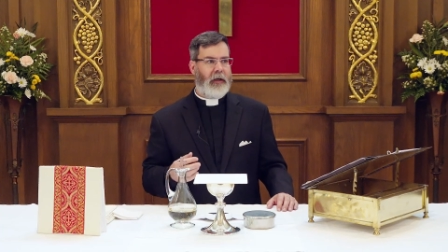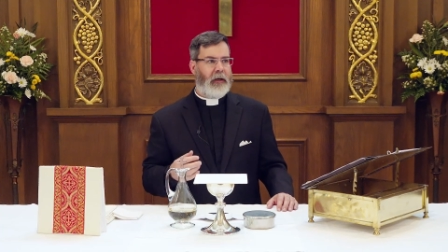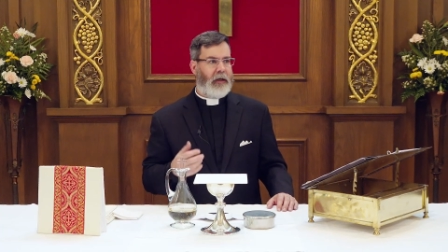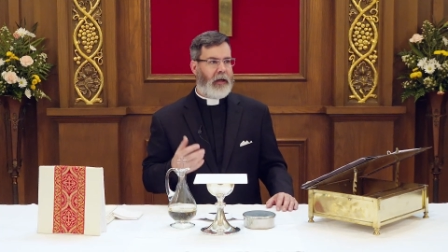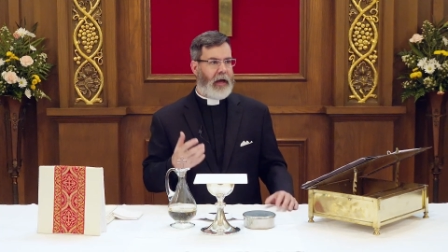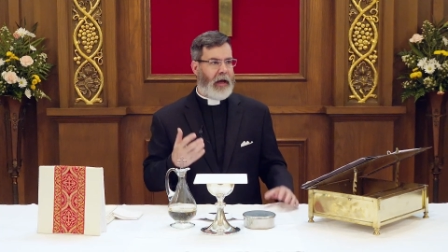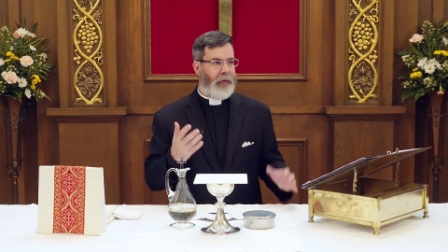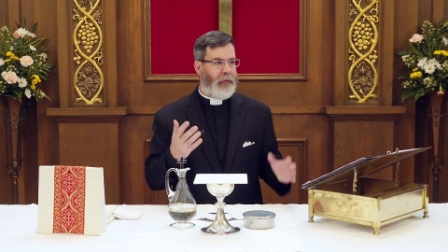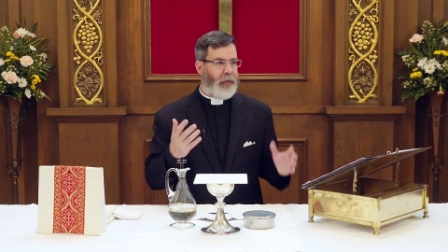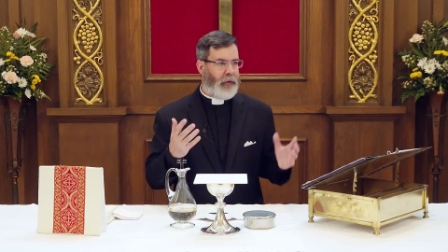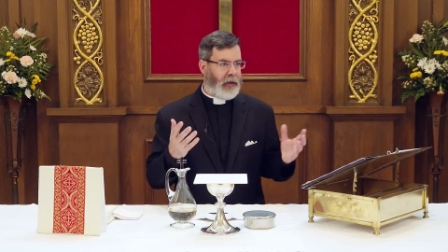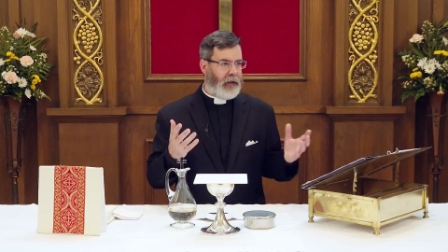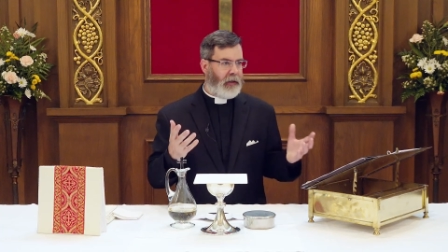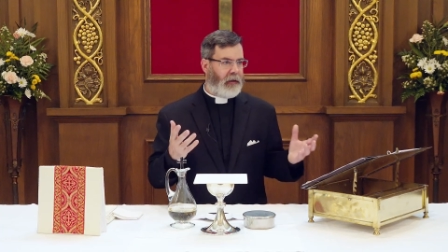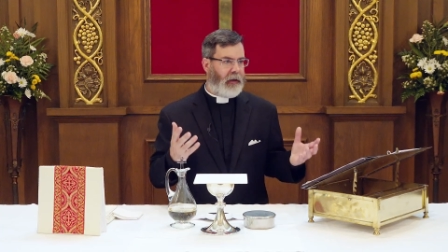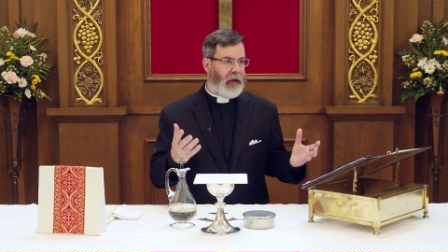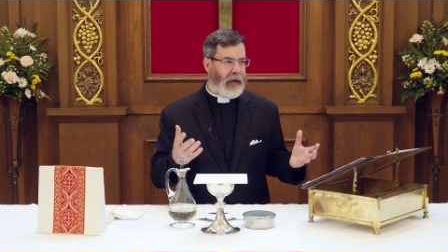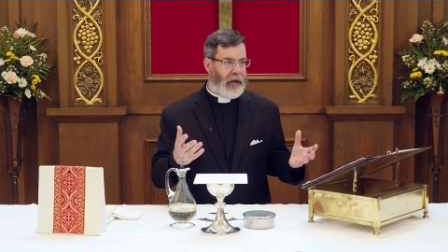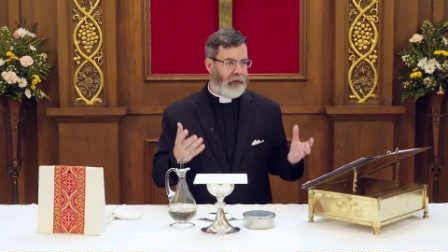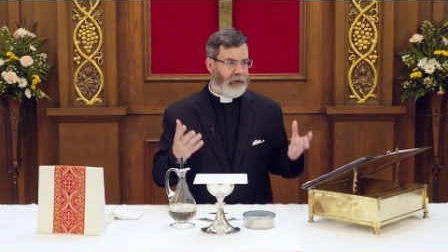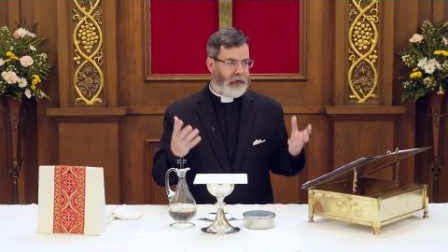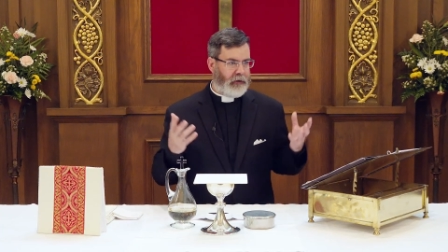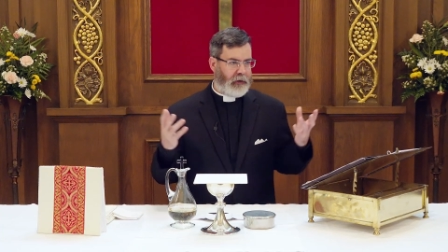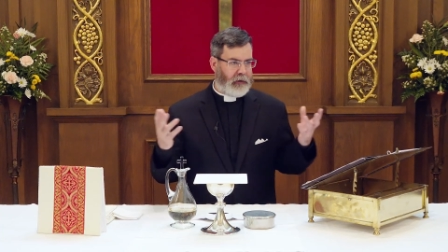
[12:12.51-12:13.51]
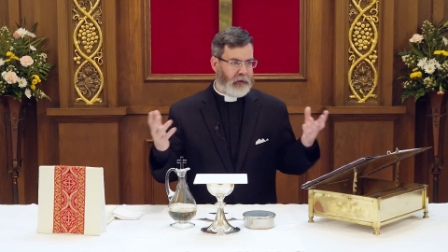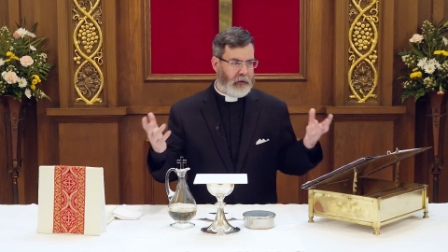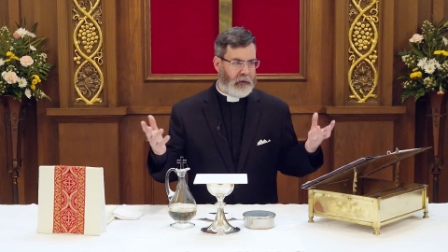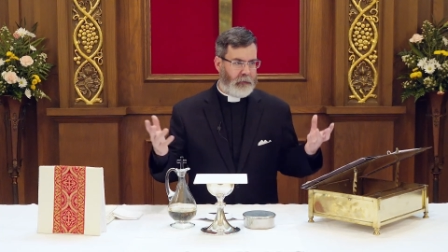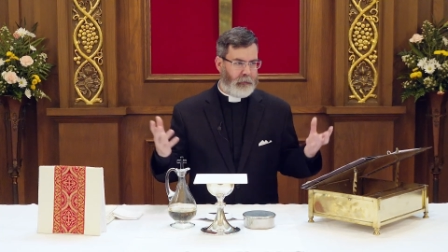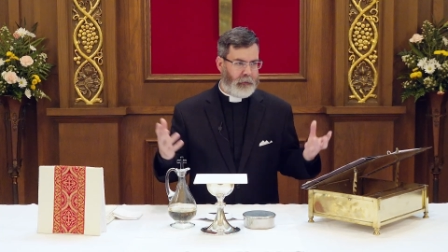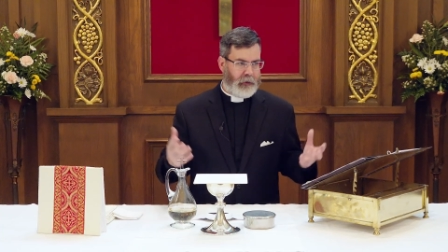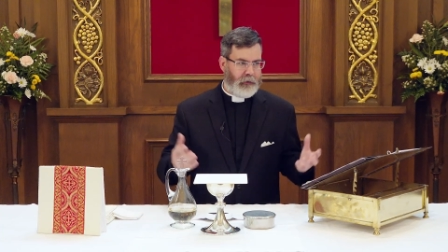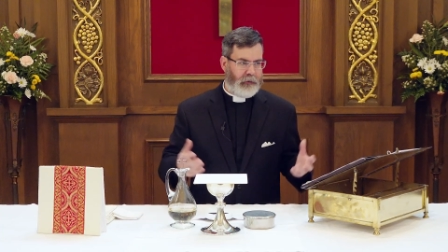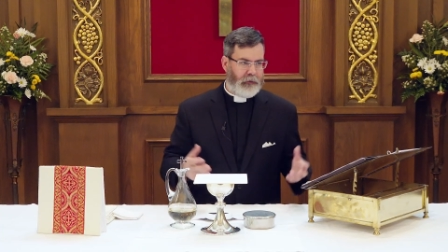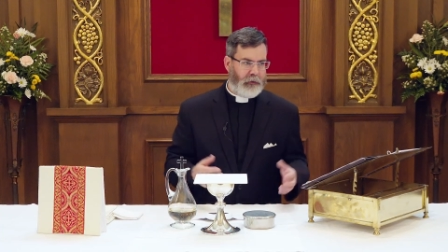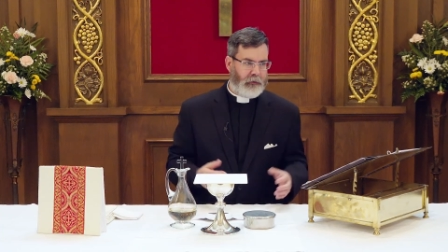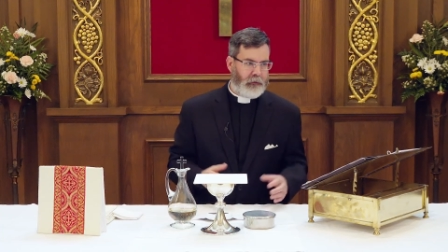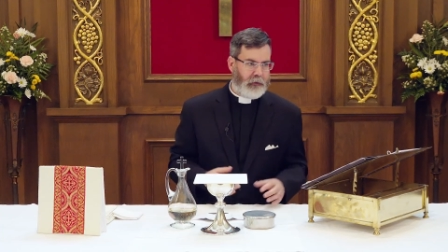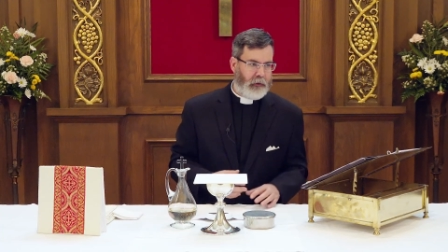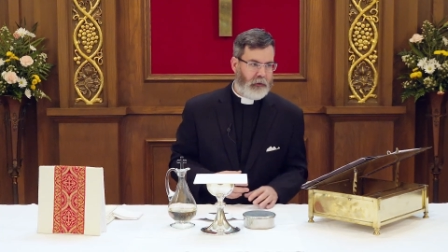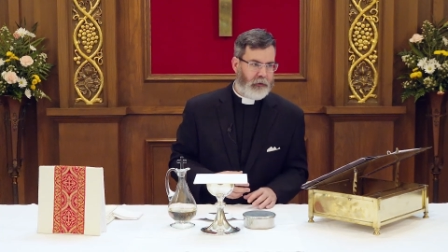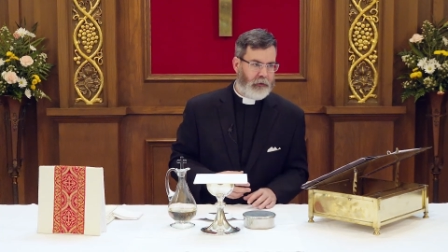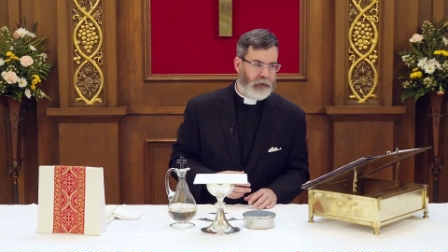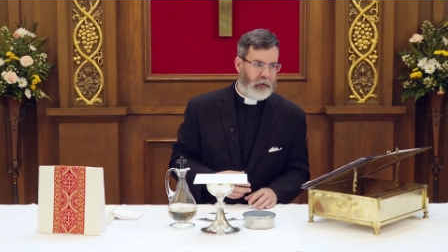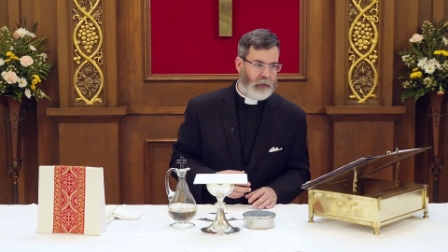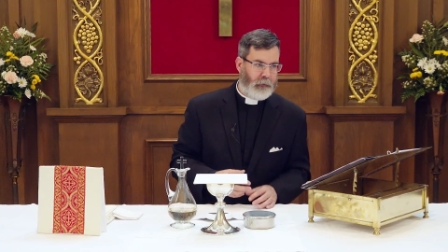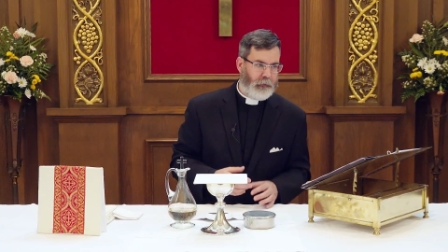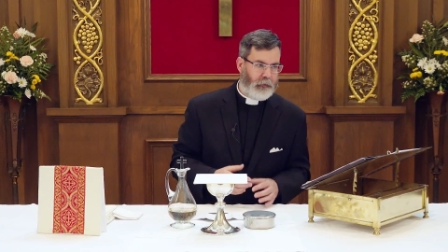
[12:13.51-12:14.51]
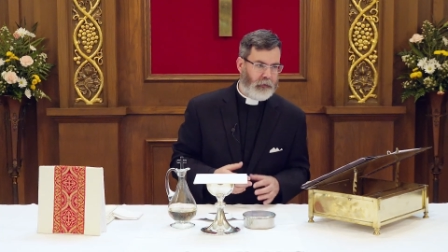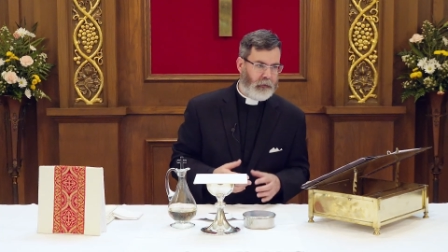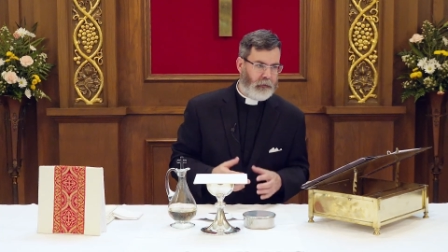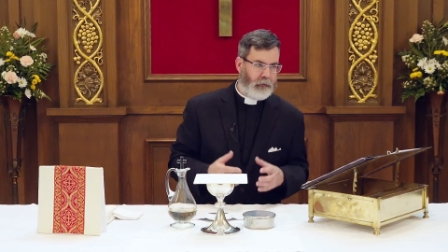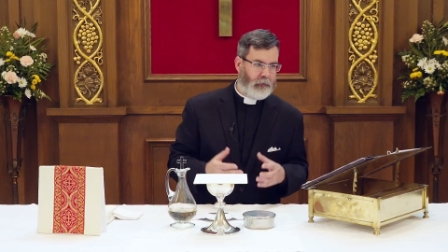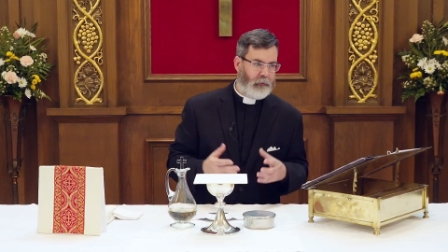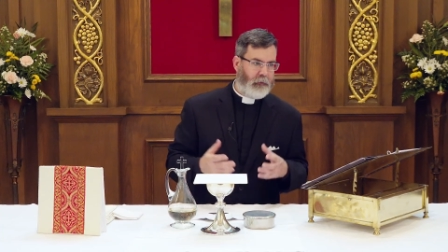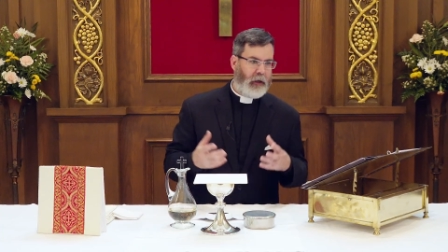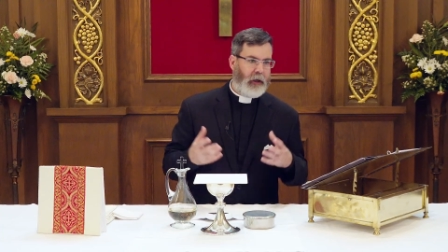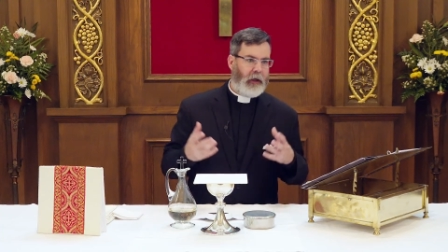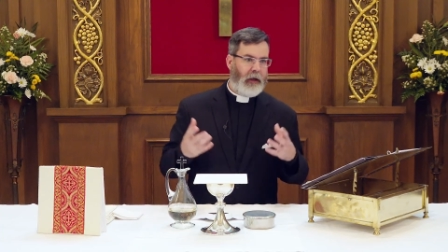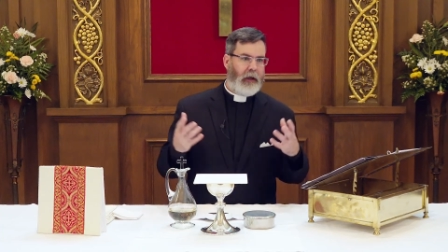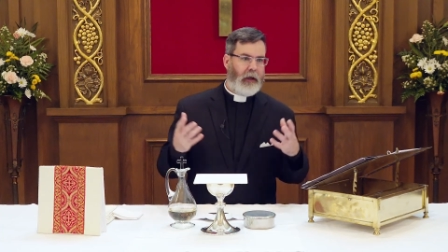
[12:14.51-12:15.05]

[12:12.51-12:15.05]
not theologically, but just in terms of